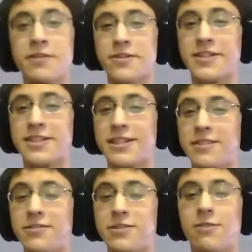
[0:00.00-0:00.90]
the reason they
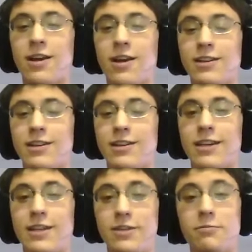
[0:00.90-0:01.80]
do so well,
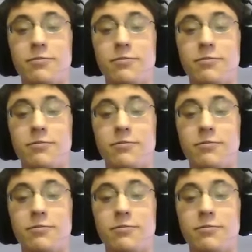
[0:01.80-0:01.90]
and